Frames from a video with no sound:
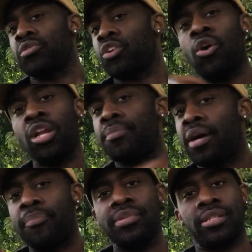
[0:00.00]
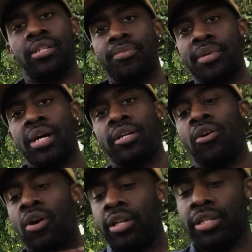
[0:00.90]
it's all about putting in the body,
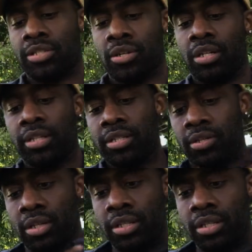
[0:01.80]
all of this, all of this, all